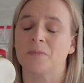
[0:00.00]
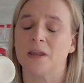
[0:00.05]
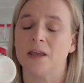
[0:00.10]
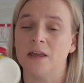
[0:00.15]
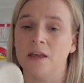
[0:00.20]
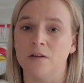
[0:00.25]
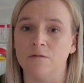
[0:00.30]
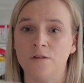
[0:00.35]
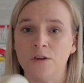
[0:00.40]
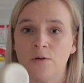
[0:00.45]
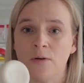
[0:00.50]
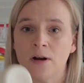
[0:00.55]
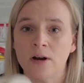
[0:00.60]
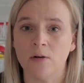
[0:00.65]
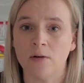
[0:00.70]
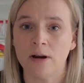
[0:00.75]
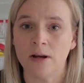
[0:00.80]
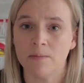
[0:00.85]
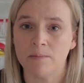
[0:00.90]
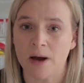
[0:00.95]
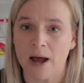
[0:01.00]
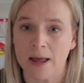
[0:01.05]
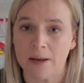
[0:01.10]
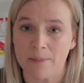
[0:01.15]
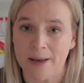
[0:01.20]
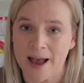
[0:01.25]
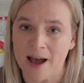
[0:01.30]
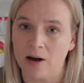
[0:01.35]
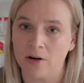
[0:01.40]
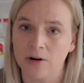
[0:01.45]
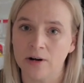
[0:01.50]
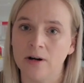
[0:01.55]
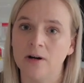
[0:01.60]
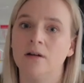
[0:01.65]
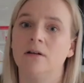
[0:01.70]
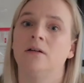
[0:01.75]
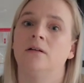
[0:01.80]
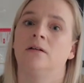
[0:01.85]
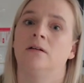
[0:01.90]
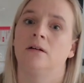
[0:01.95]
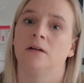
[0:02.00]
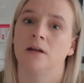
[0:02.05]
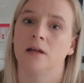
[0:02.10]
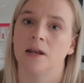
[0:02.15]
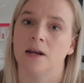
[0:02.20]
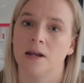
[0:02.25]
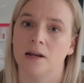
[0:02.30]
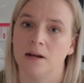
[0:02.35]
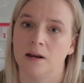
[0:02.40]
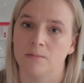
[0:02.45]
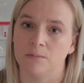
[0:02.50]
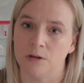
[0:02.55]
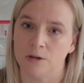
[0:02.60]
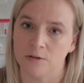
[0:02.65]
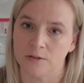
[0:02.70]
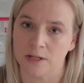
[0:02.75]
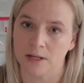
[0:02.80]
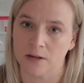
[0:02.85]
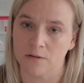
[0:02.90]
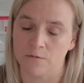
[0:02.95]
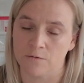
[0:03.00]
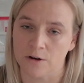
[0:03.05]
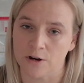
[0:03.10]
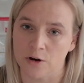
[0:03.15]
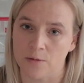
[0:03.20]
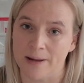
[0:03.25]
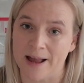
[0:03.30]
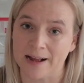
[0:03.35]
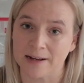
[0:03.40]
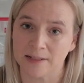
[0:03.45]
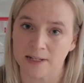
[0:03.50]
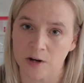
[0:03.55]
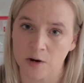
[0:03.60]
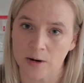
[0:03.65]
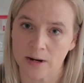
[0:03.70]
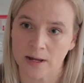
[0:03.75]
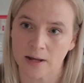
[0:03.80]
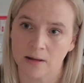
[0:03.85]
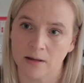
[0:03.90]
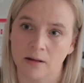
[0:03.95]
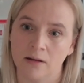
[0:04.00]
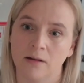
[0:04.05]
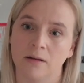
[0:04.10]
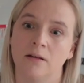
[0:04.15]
If you are going to buy a powder and end up using it for your bacteria,